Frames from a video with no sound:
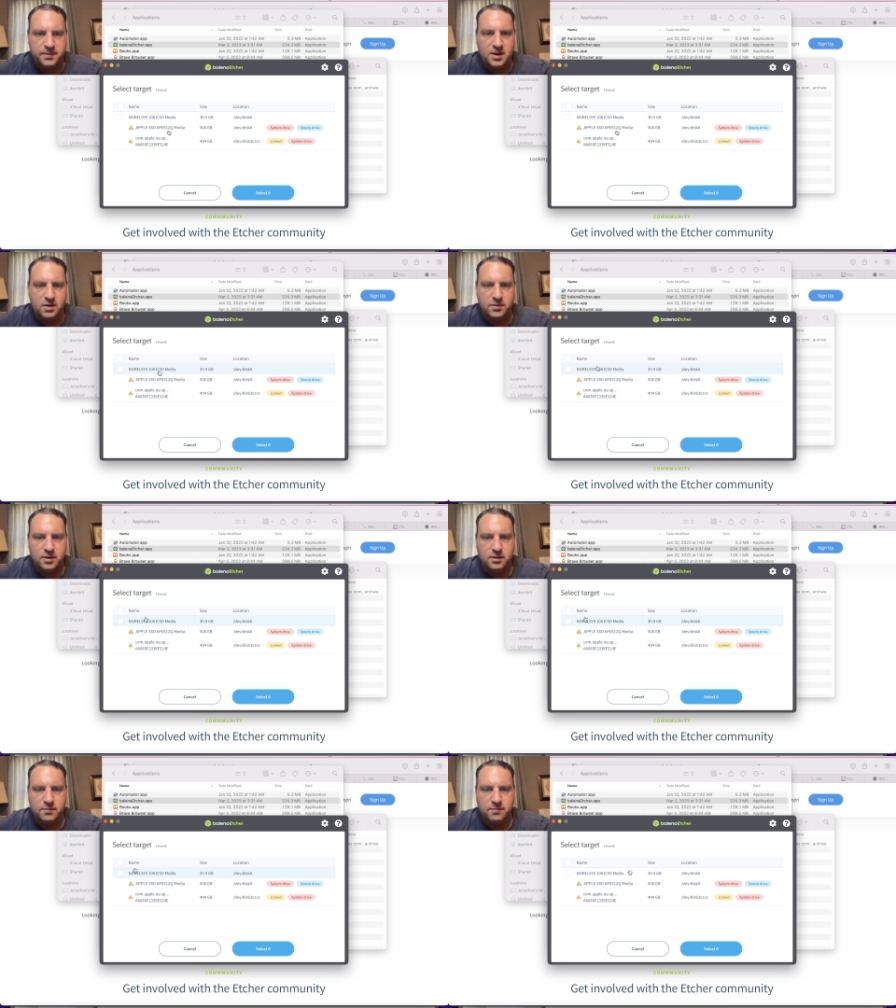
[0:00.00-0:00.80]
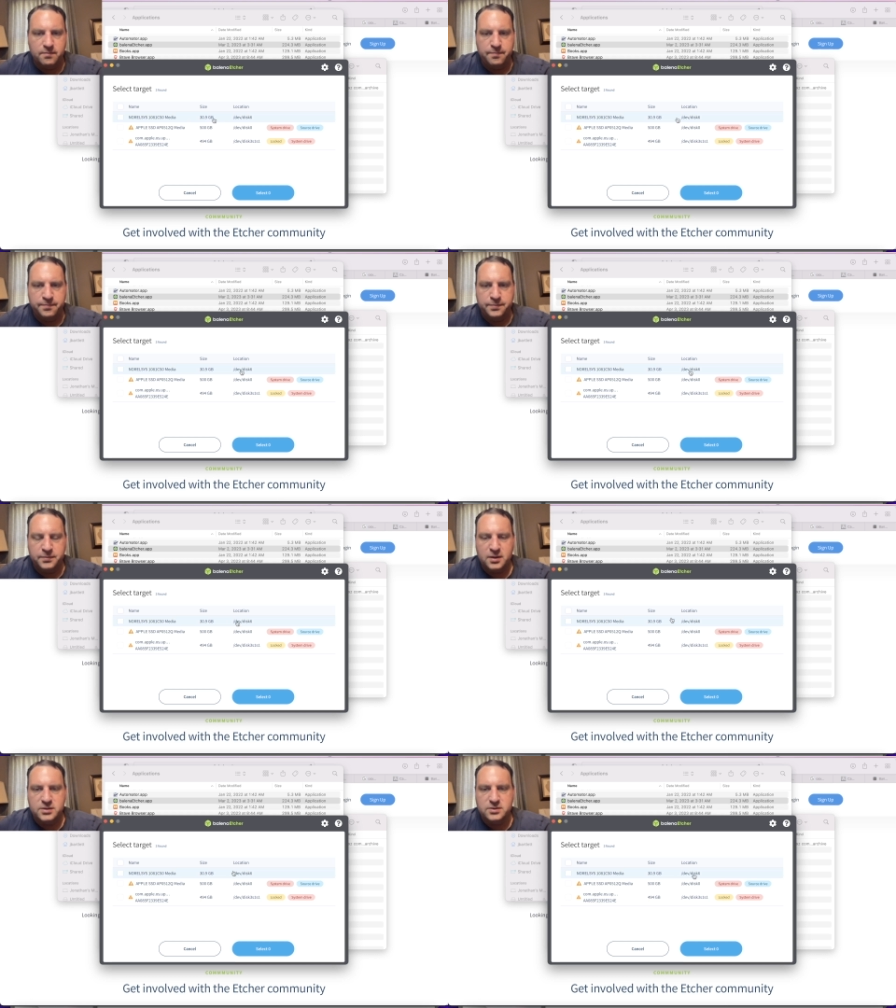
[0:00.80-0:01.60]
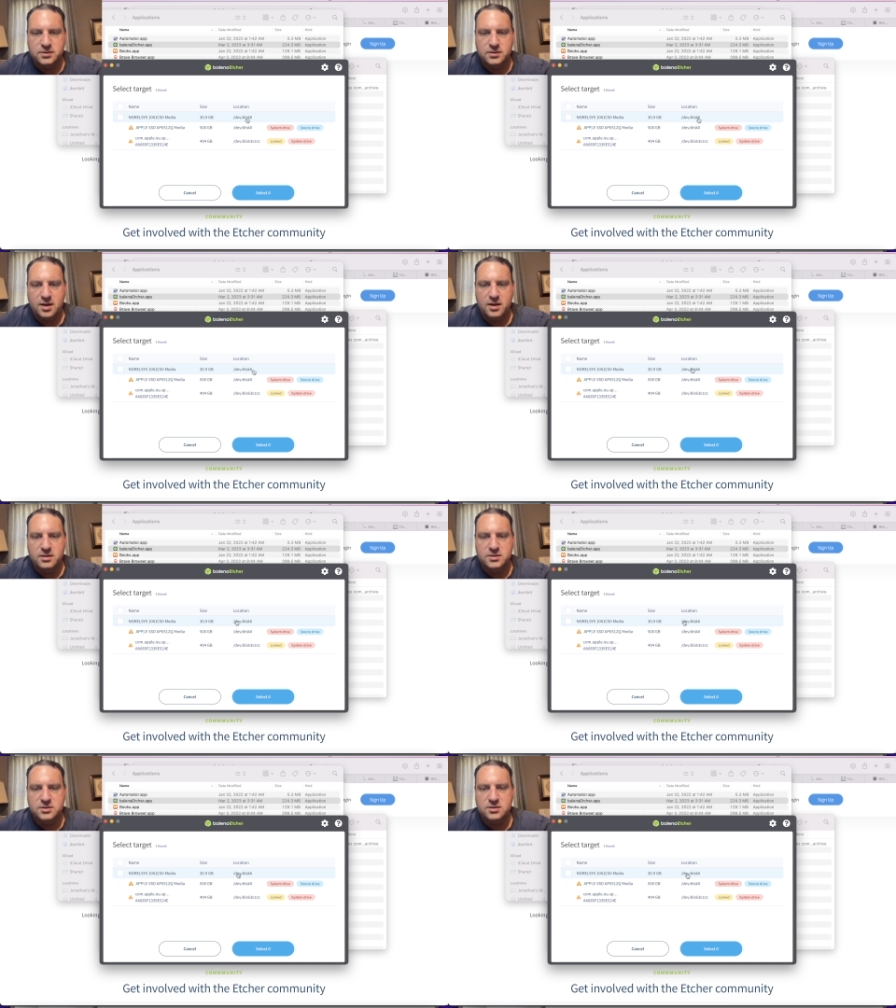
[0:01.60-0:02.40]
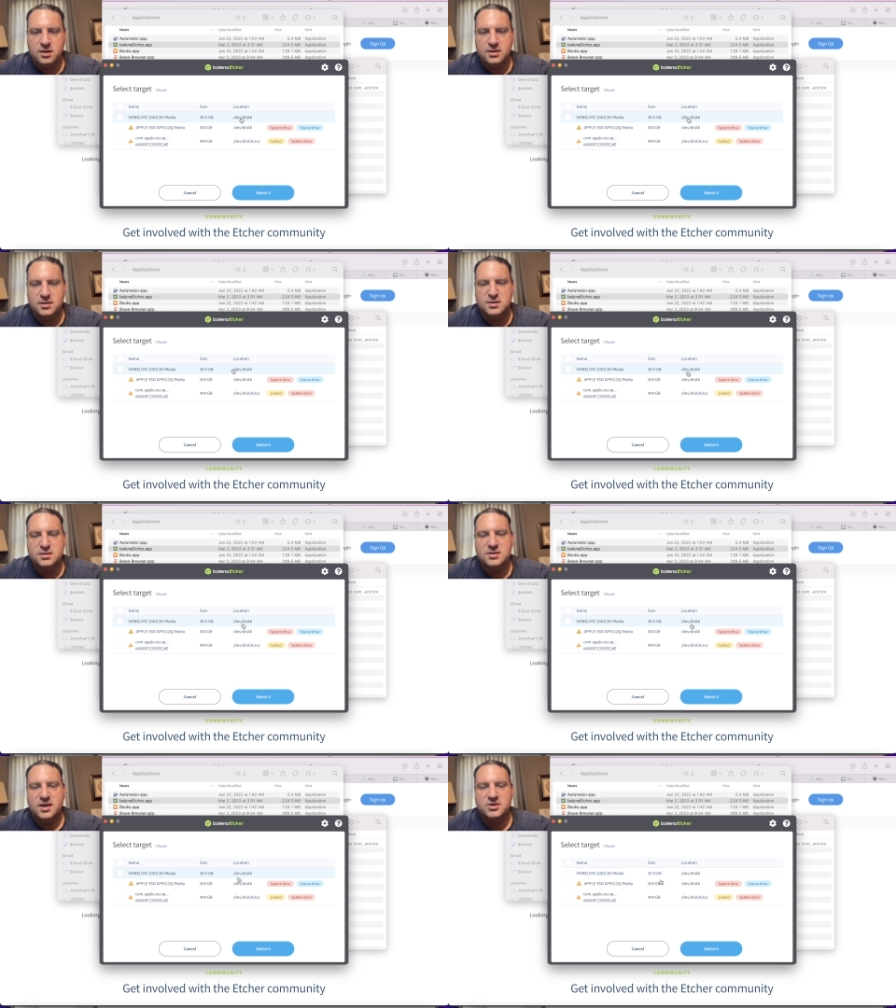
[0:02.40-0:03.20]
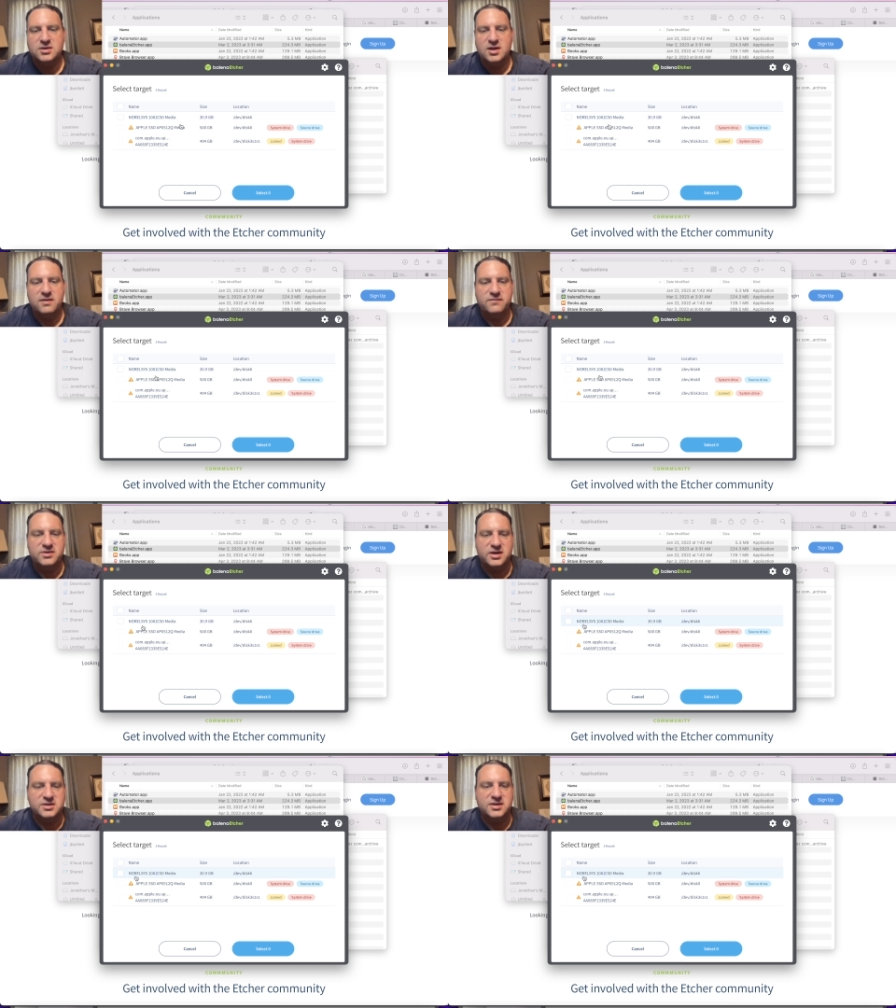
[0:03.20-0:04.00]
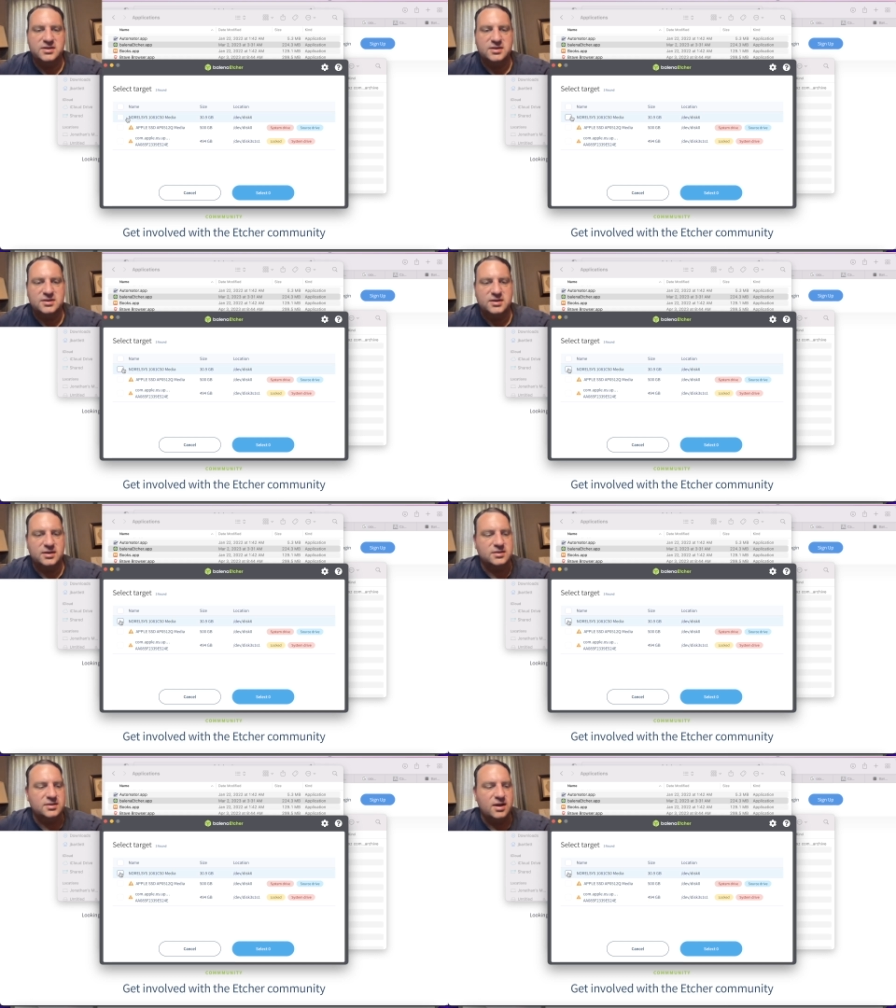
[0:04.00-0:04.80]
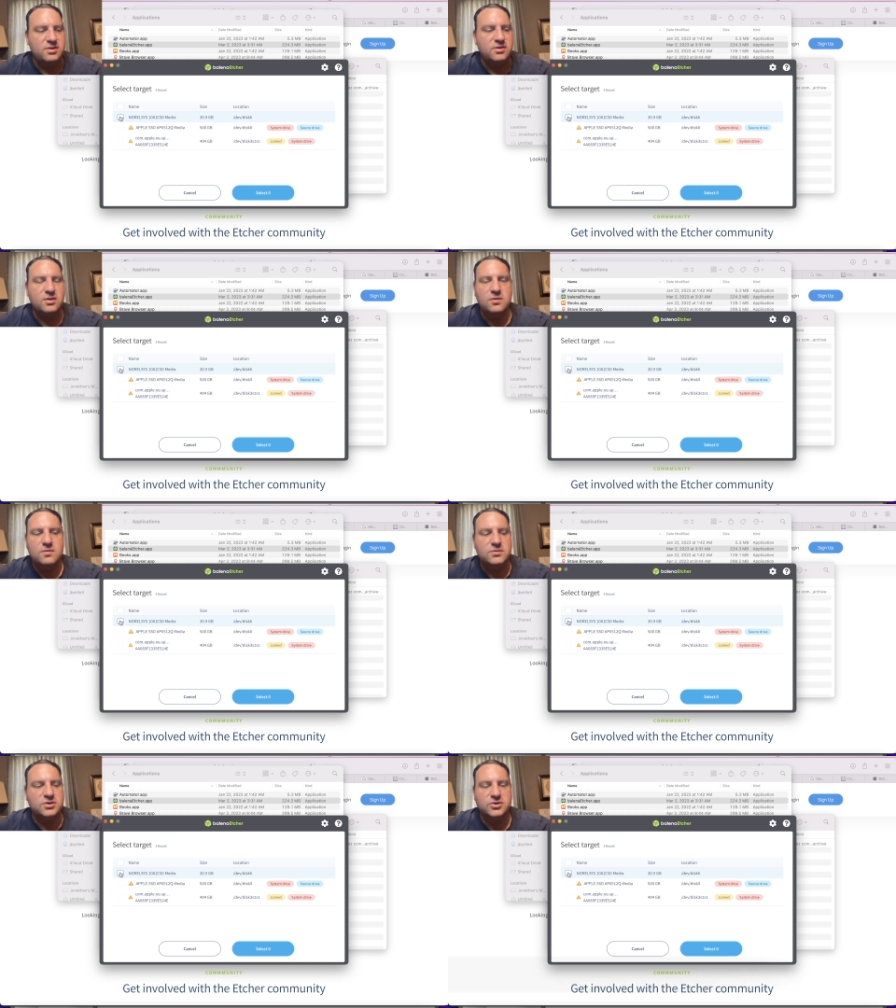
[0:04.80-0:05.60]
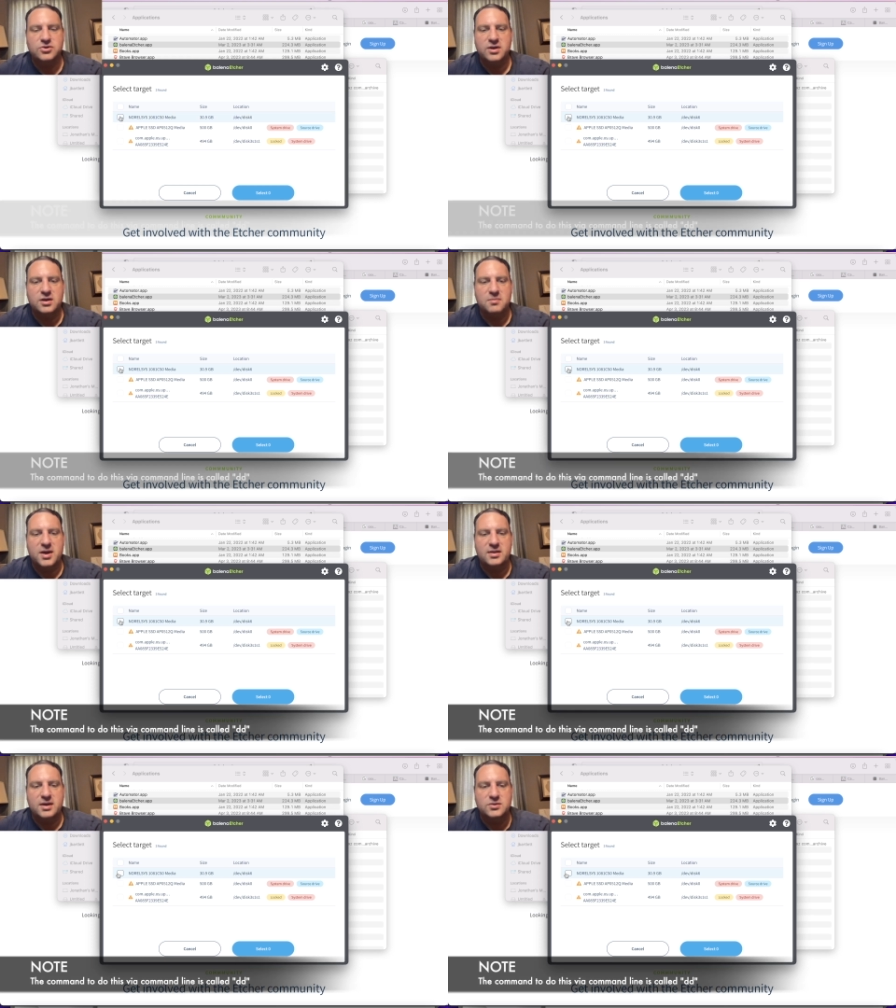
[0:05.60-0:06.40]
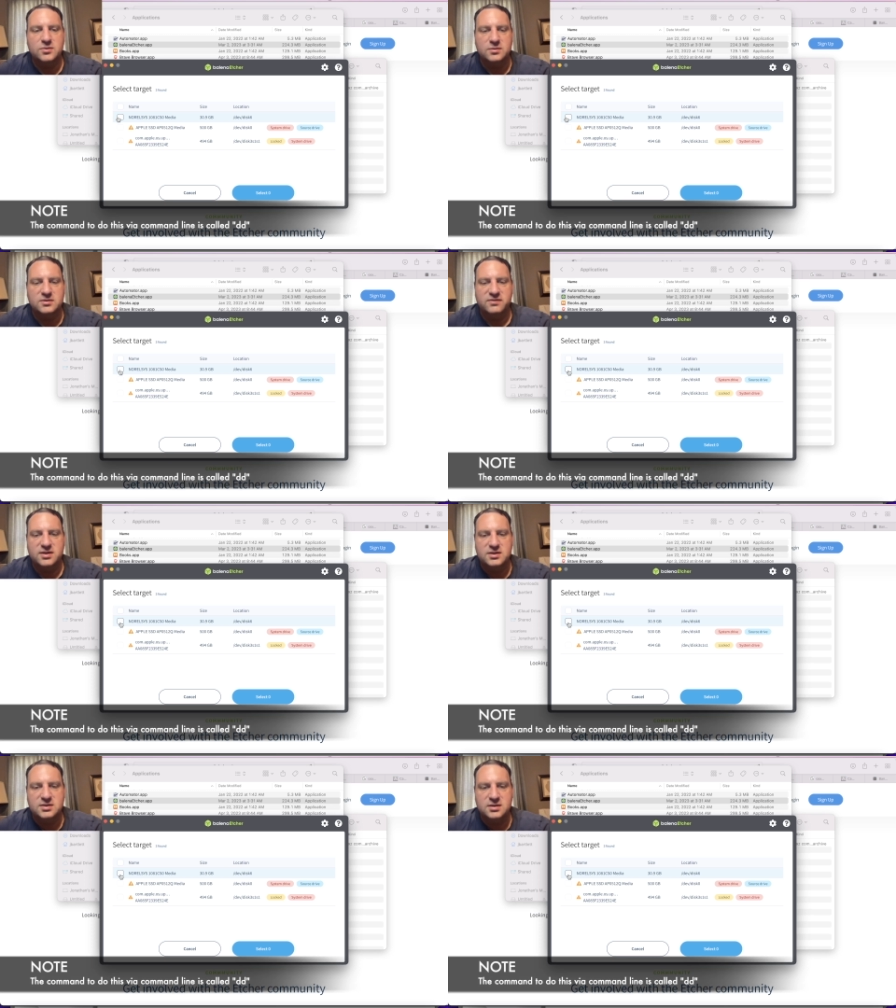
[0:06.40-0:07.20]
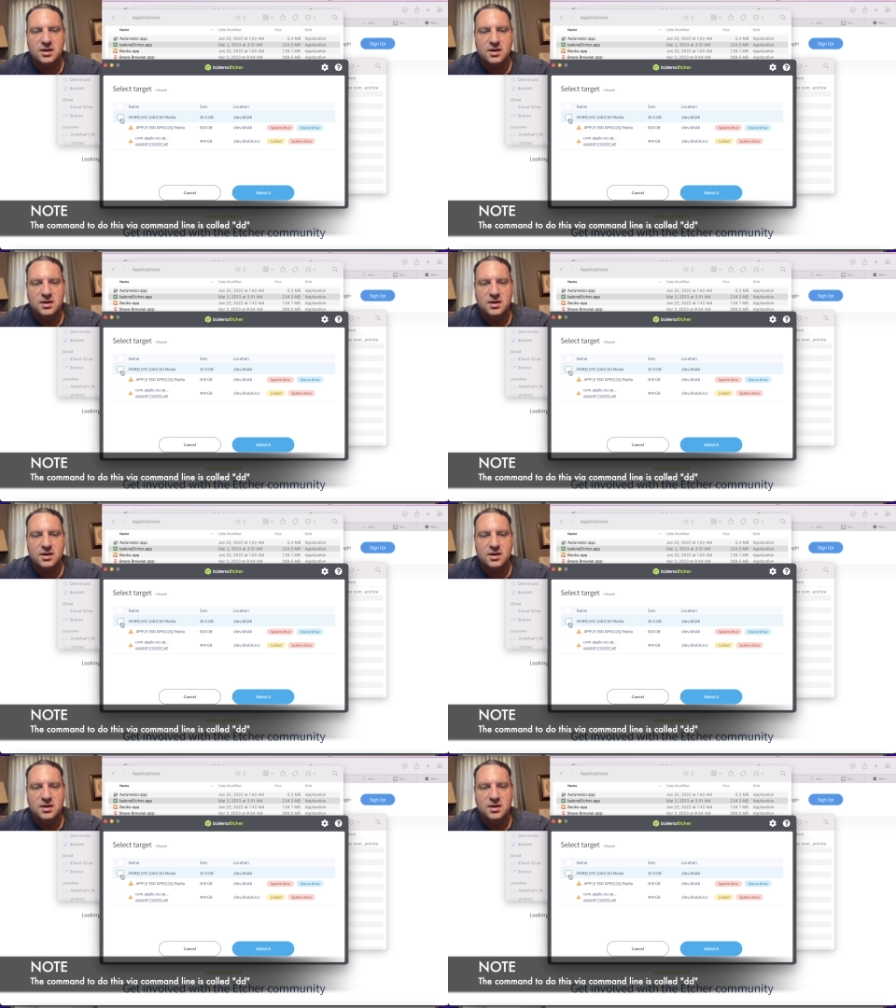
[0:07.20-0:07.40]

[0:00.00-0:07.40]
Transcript: There we go. So it got installed at slash dev slash disk 6. Now you can use just straight command line tools for this,